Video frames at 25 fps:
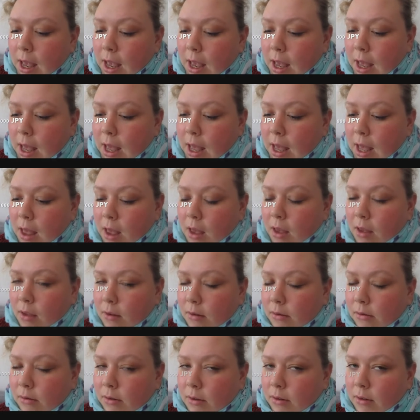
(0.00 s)

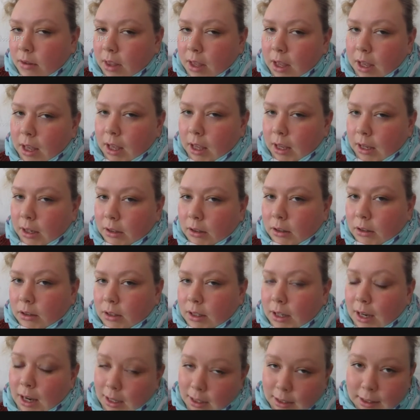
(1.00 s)
And
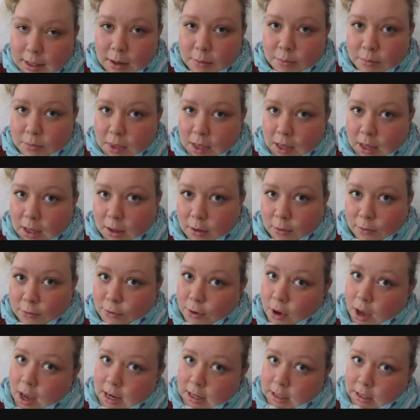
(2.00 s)
then eat something
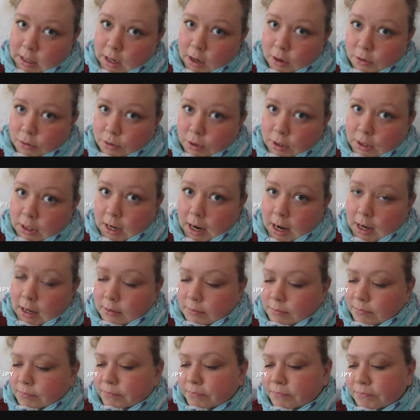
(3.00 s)
for 800
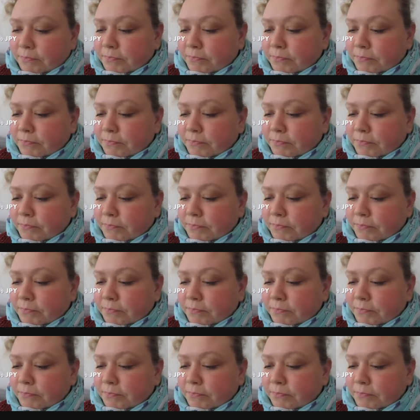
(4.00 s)
yen,